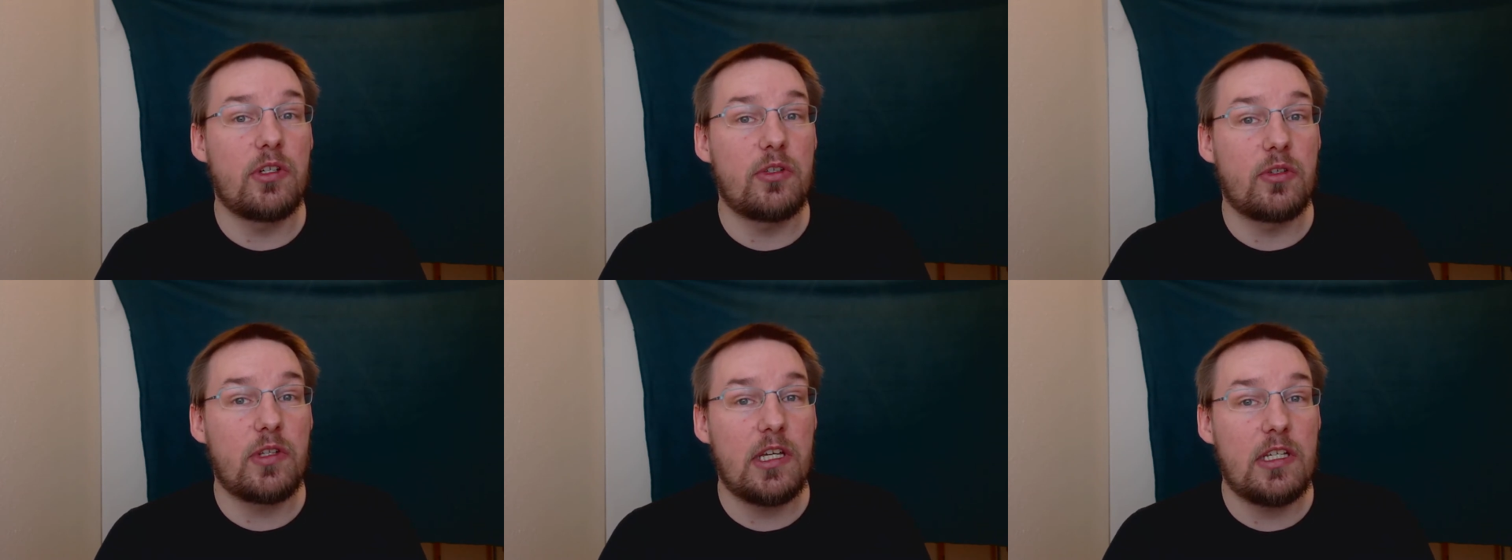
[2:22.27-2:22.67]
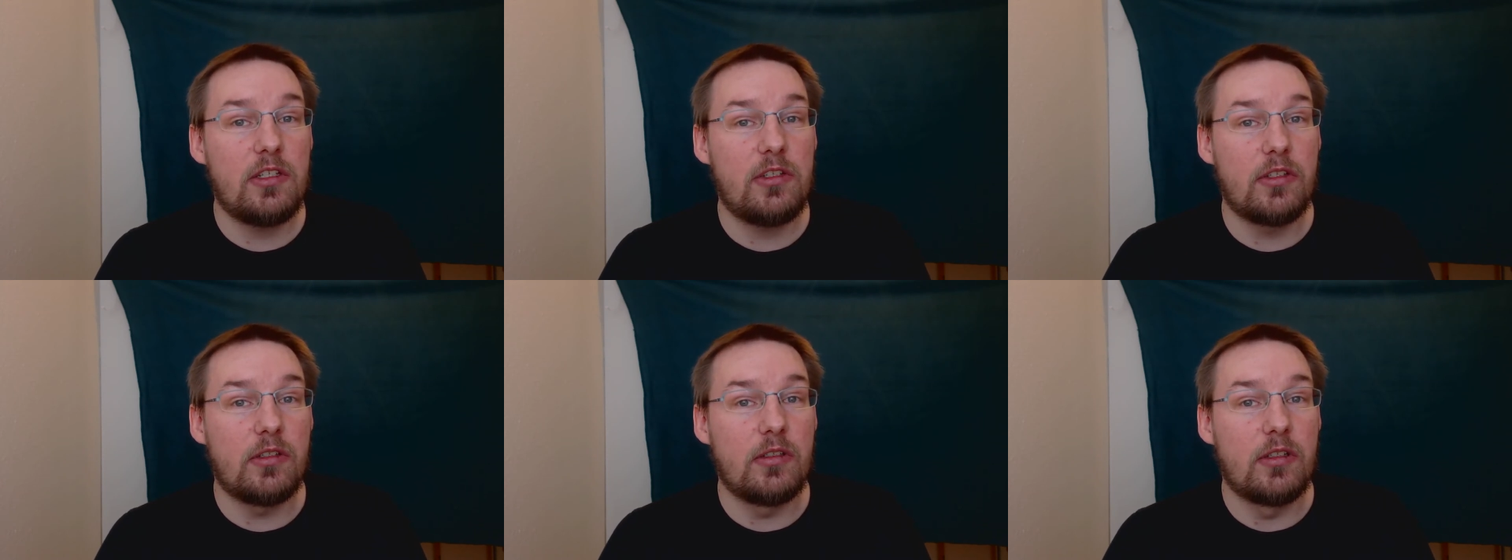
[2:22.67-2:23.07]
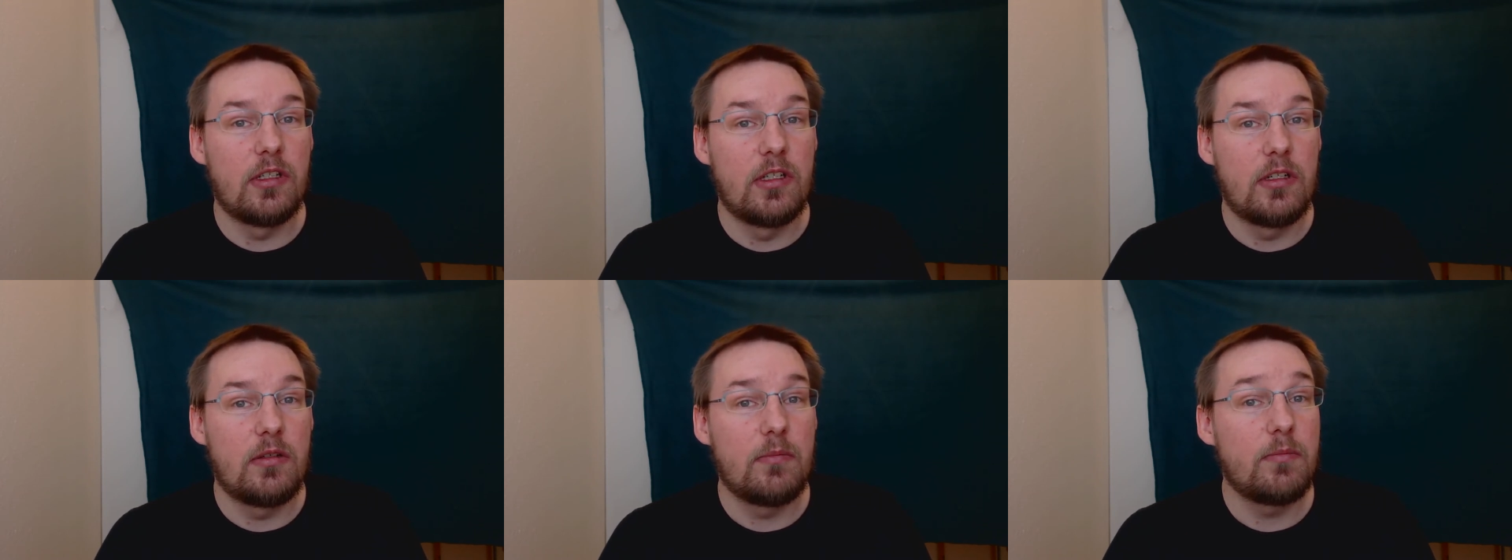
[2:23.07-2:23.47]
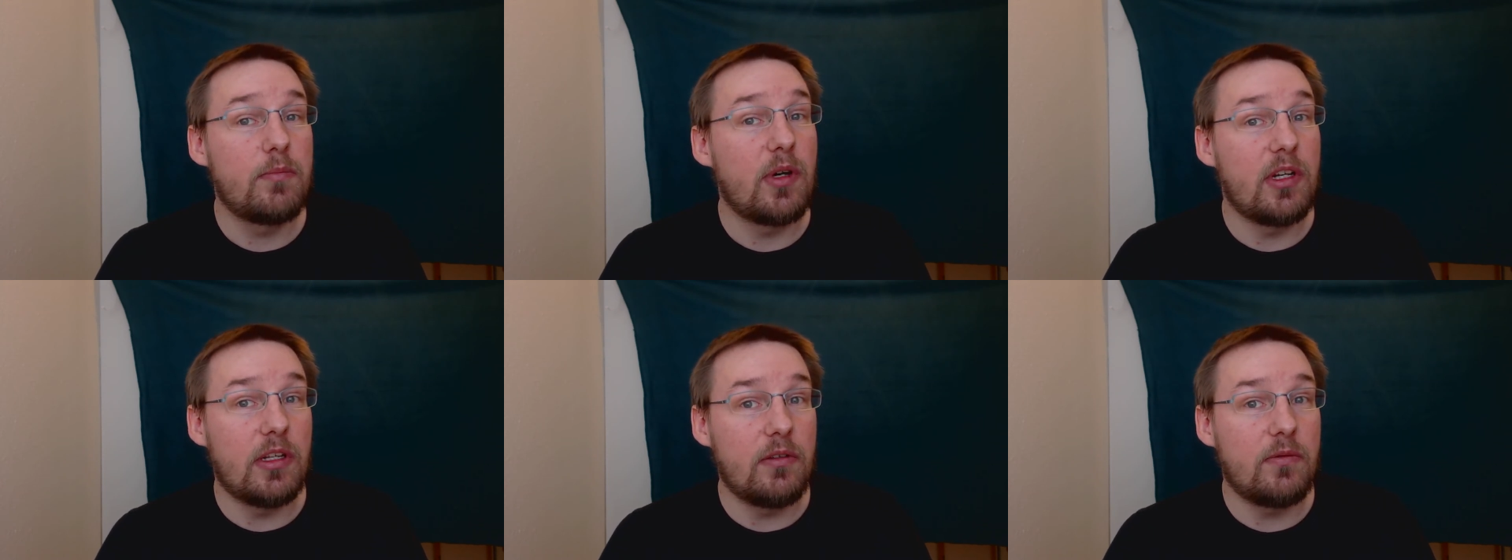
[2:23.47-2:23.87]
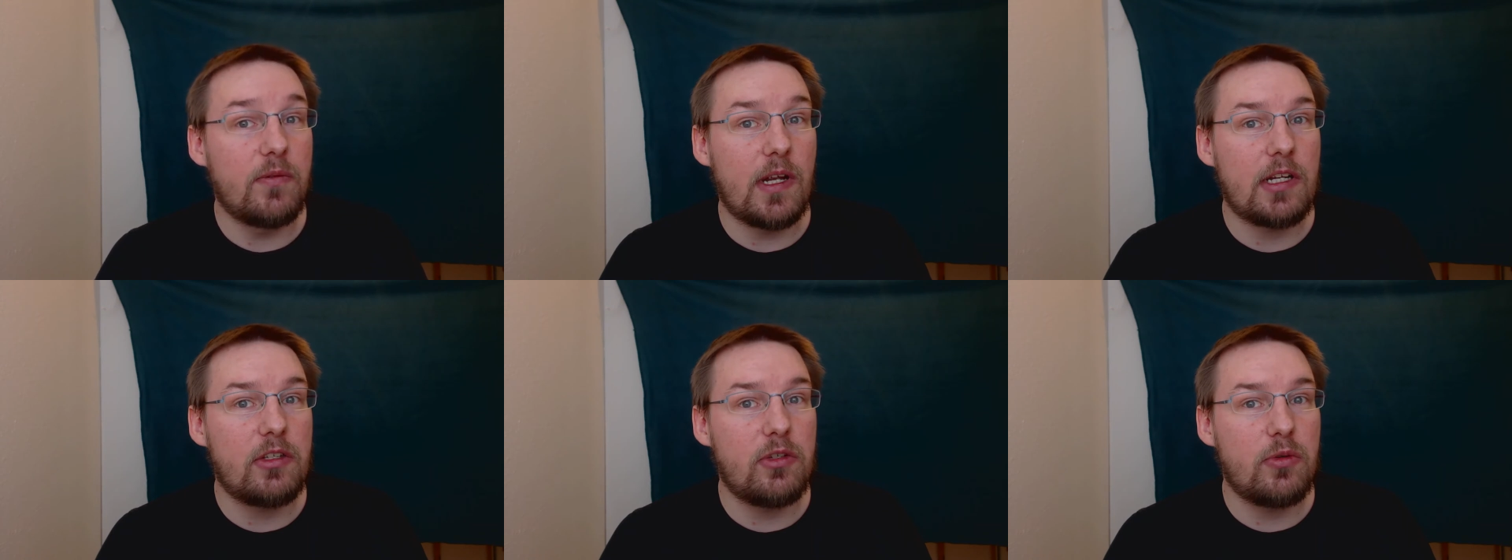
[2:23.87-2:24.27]
education, but in
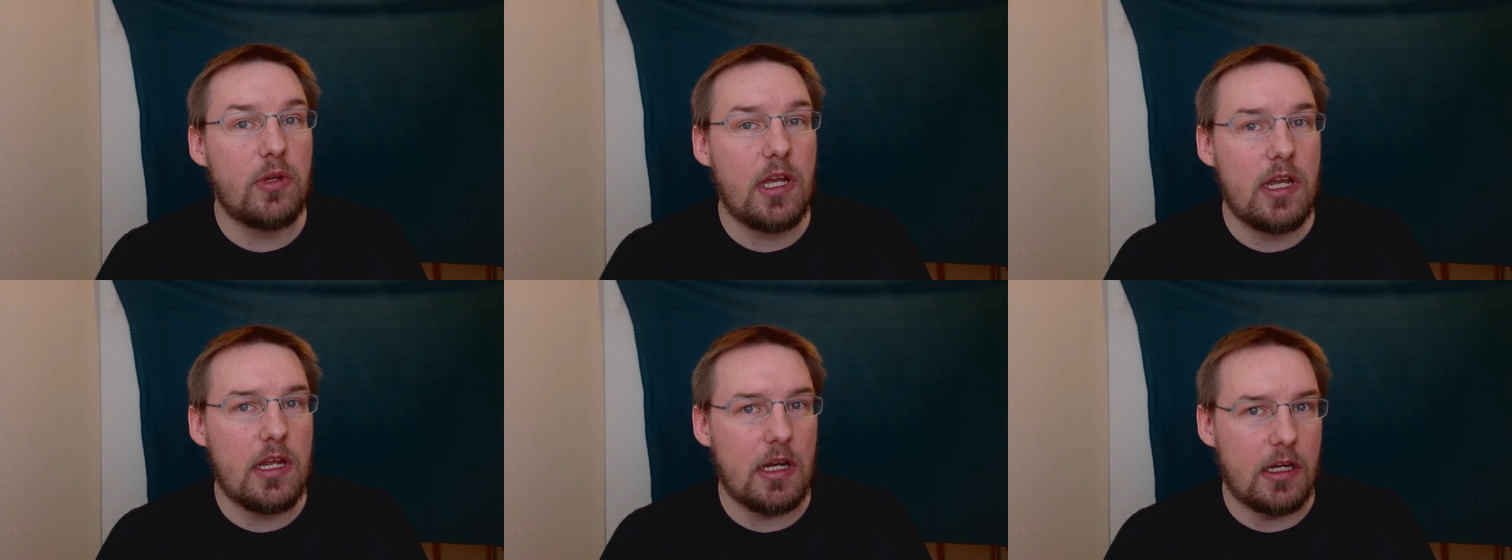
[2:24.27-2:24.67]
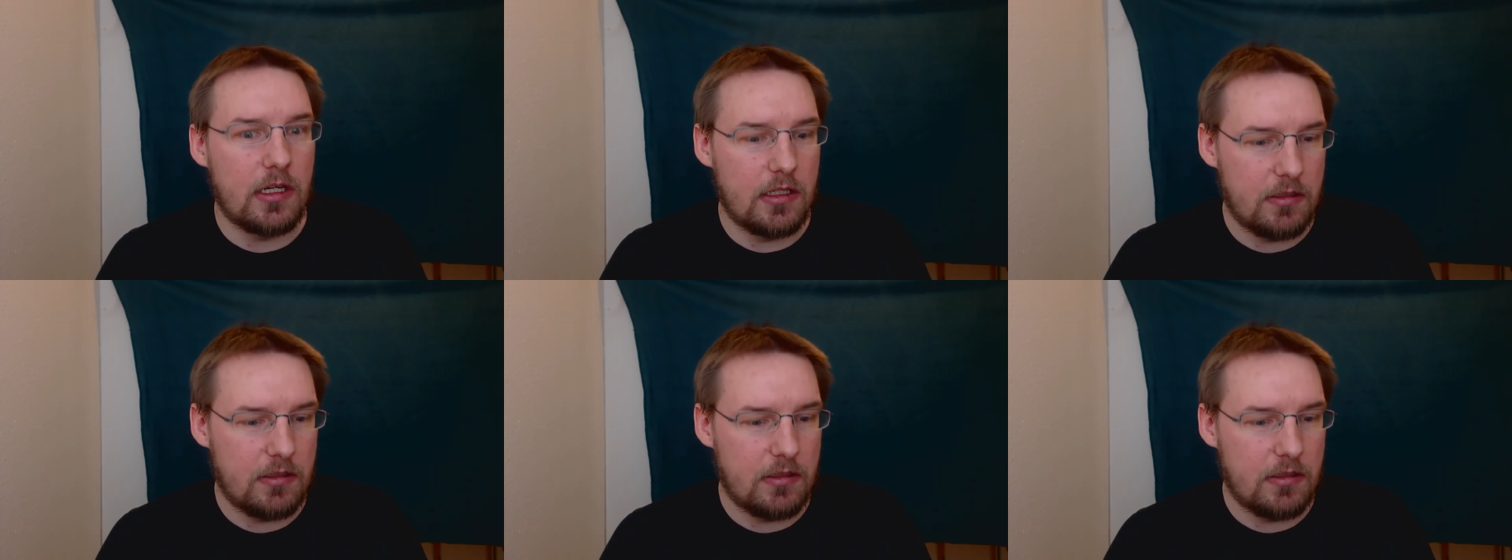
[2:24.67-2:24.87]
fact you can.